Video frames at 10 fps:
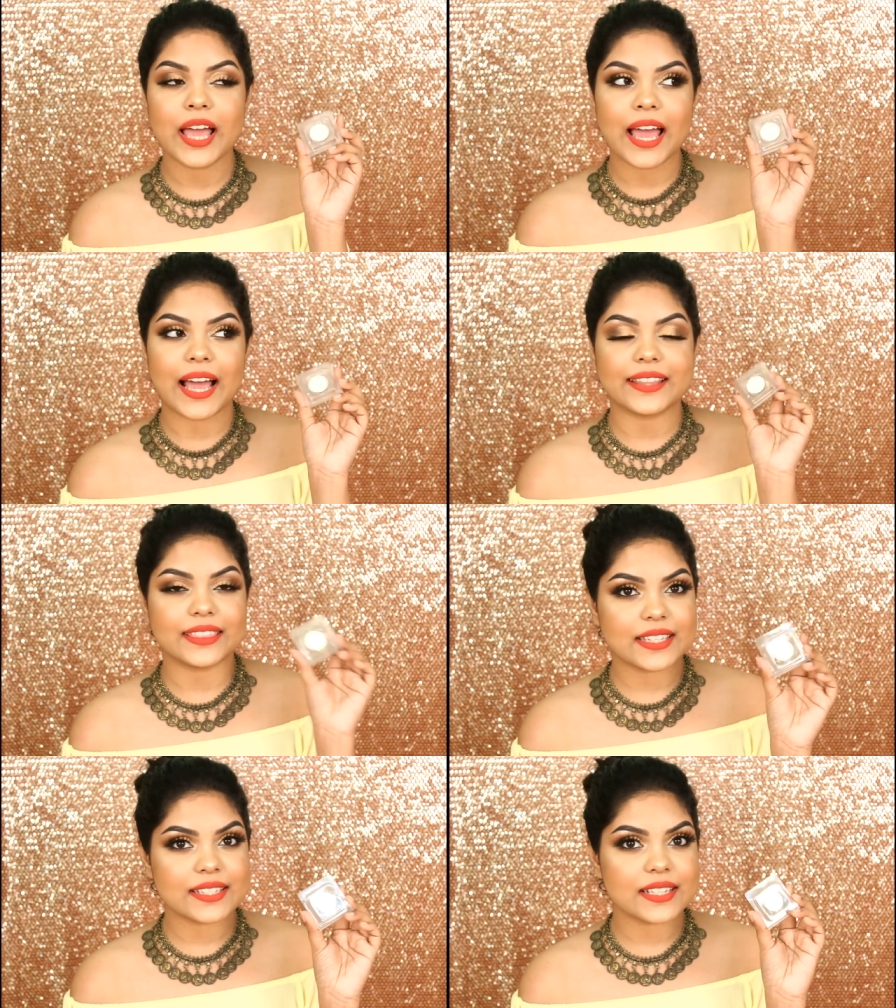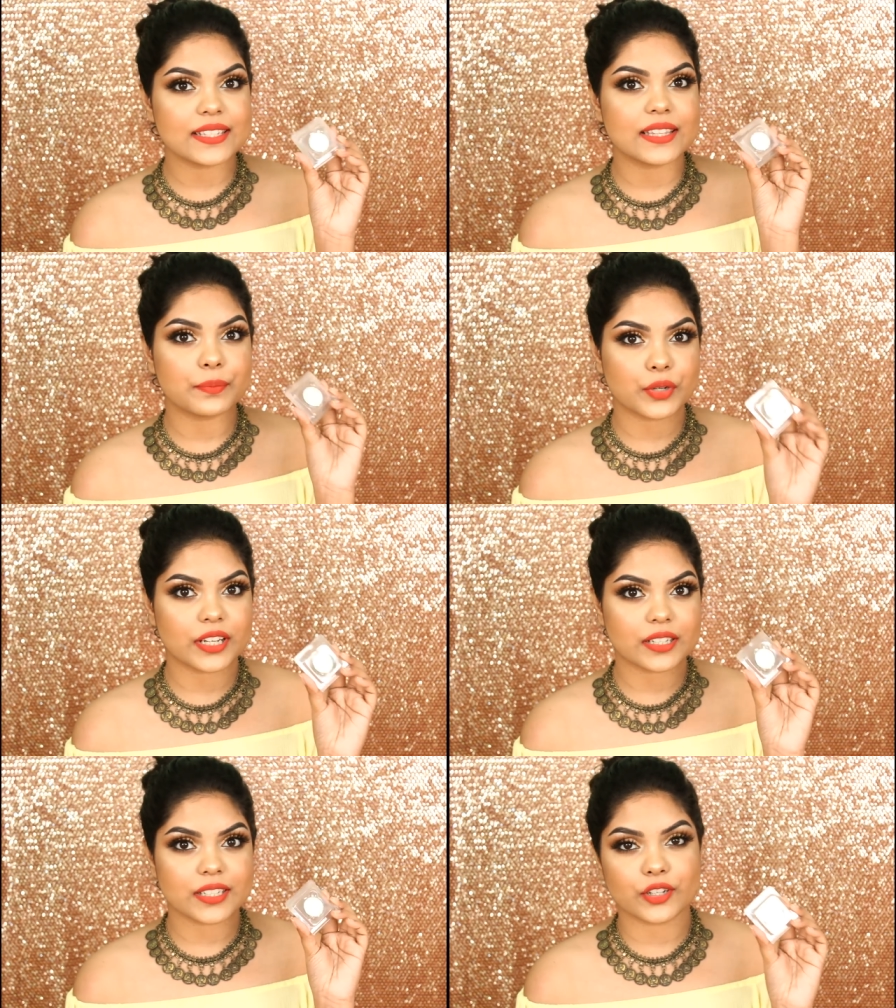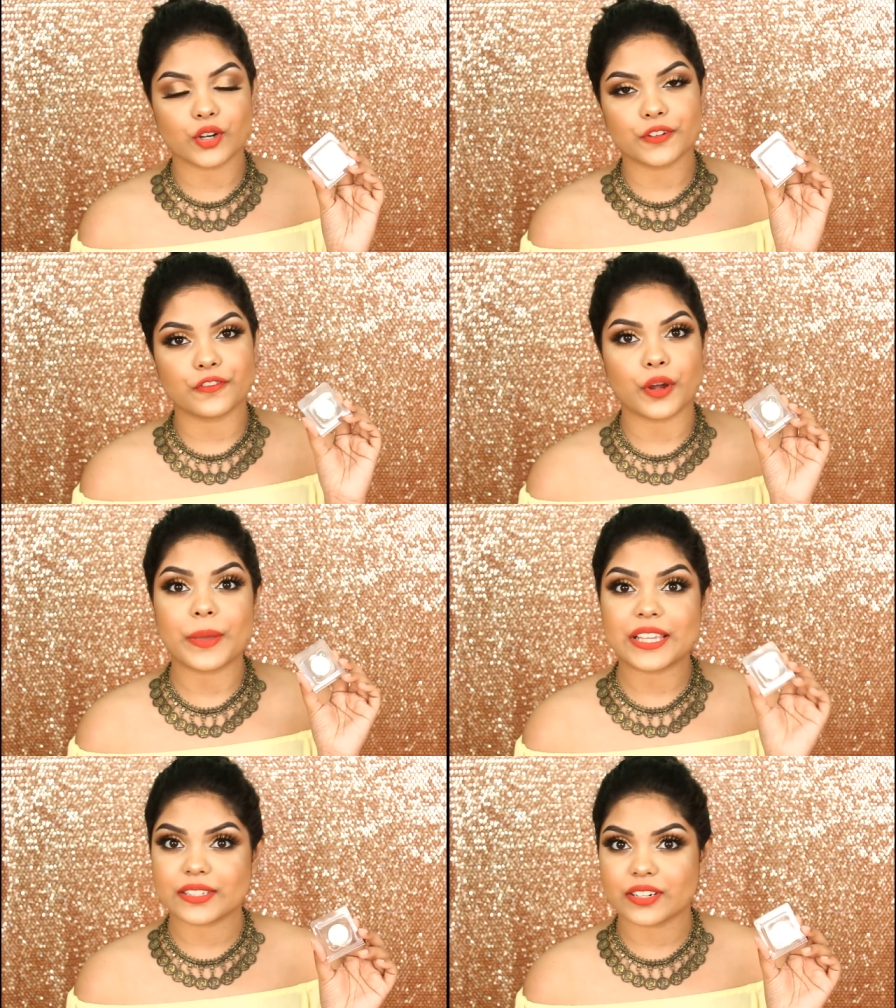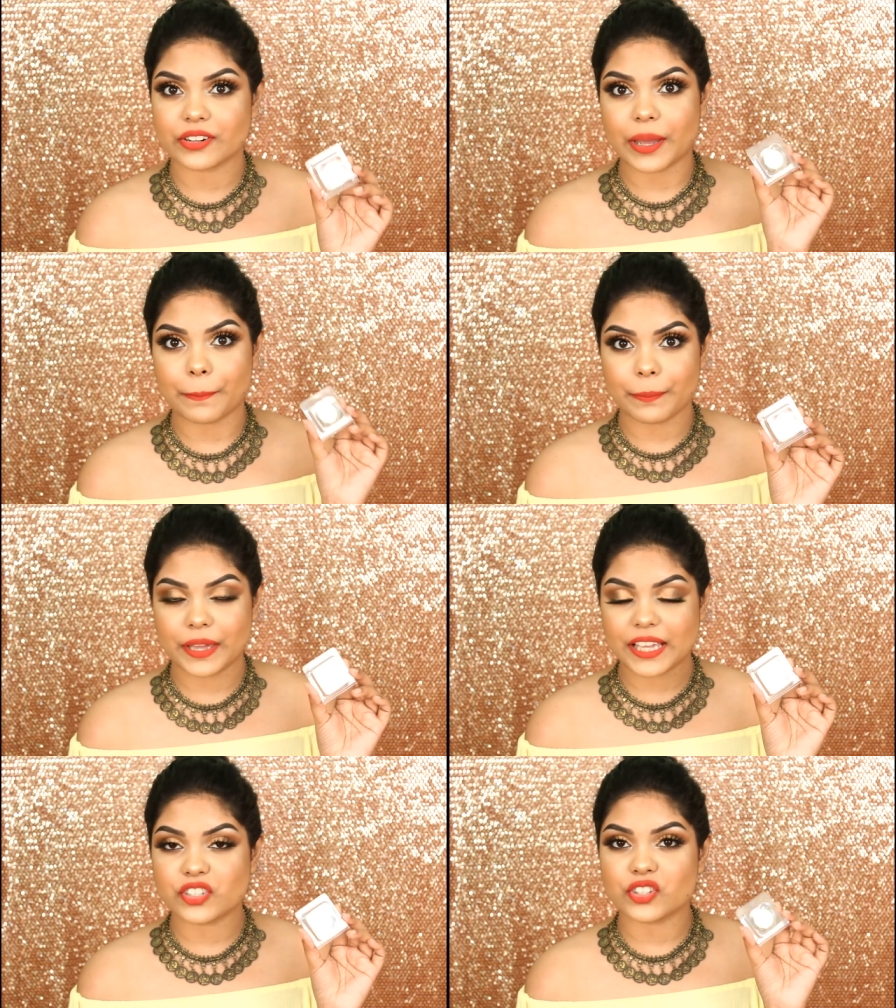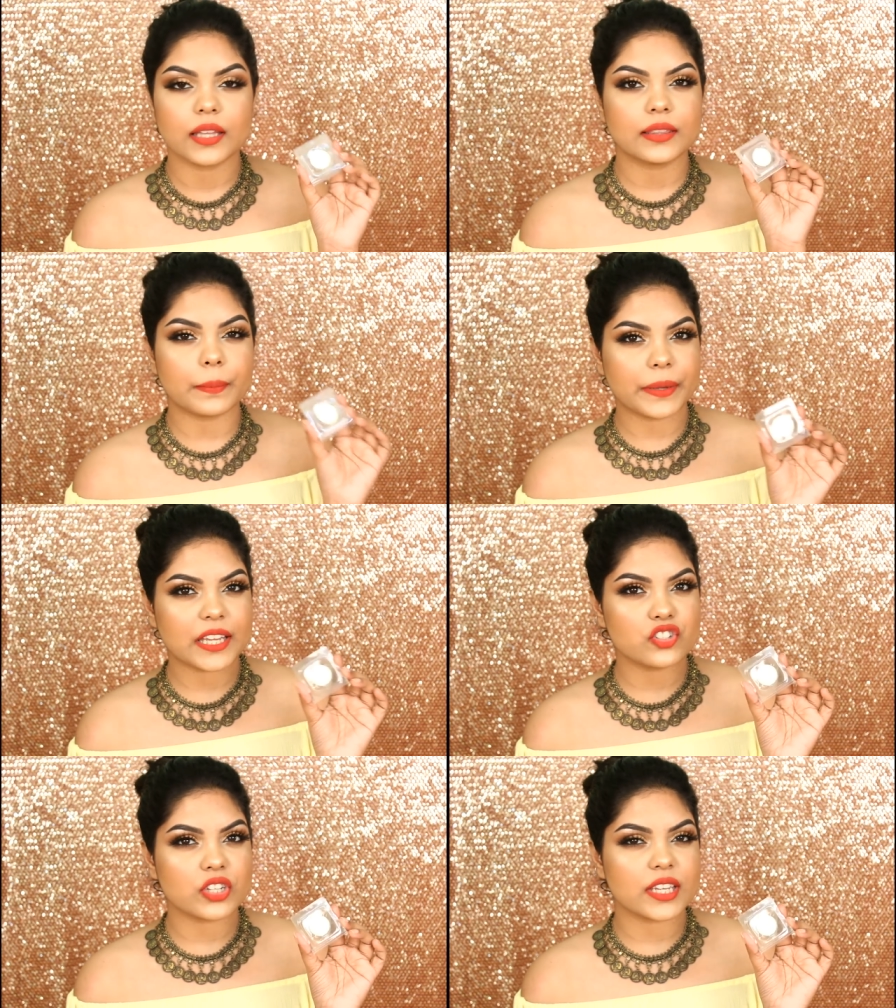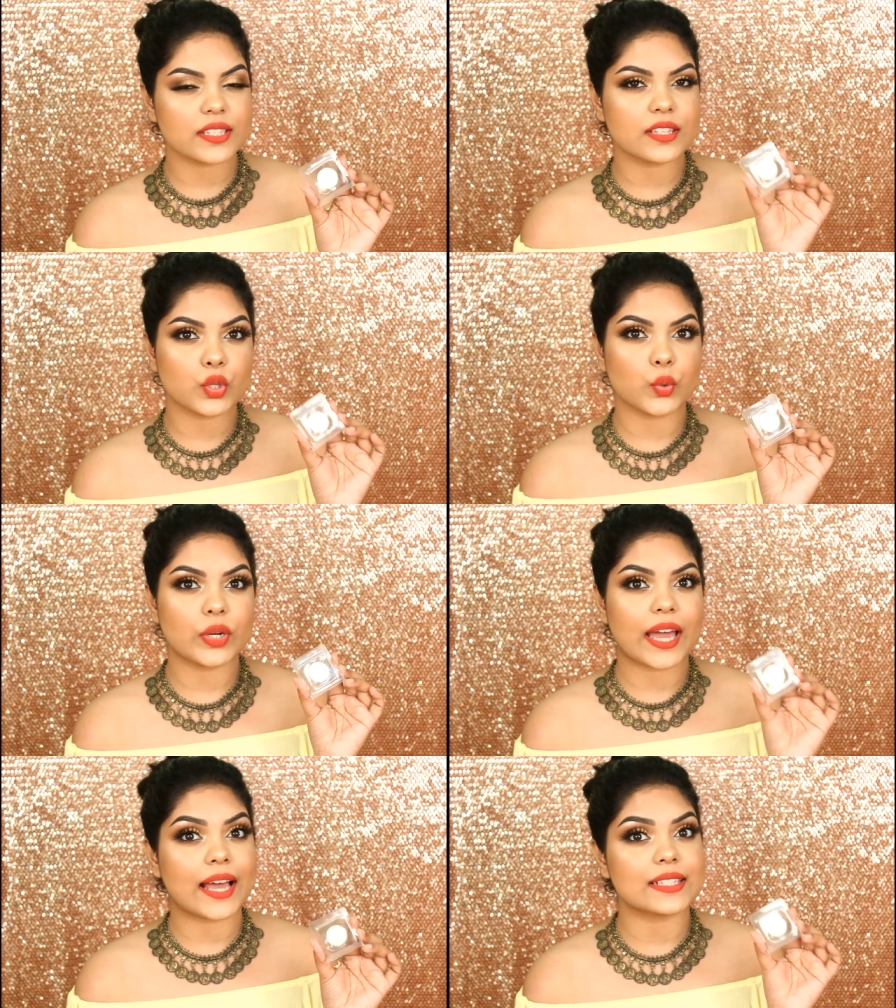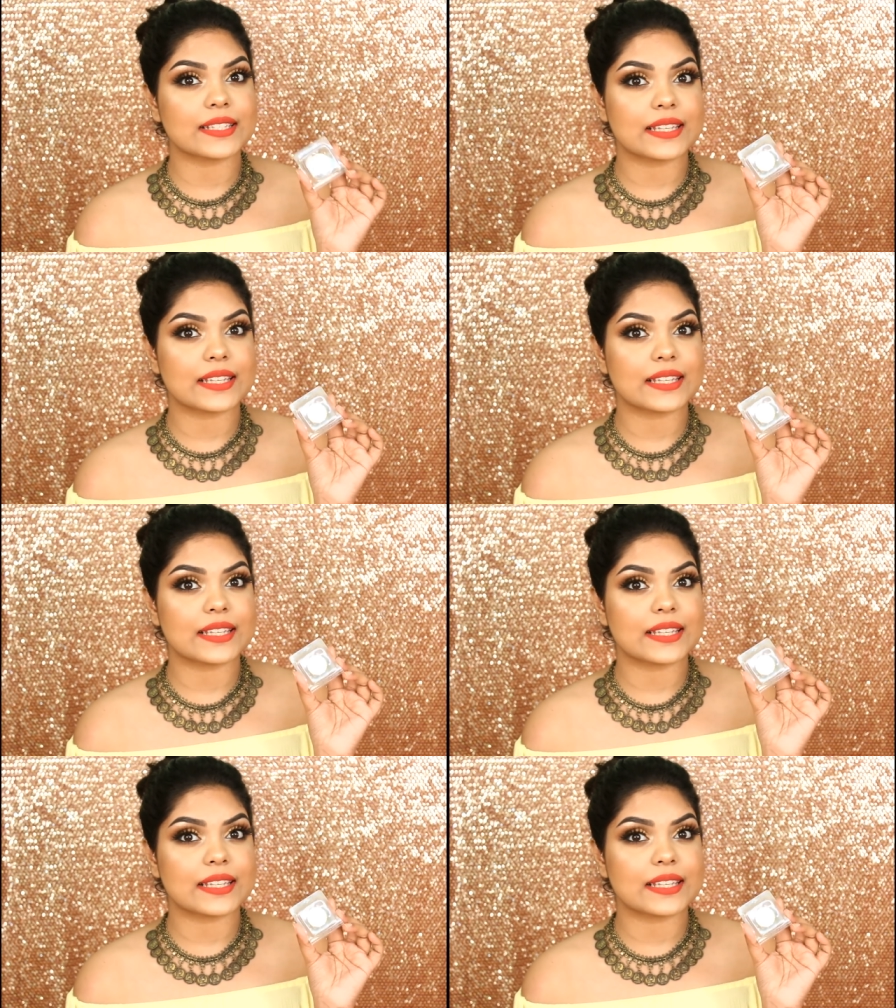And this is the product I got from Instagram page. The page is known as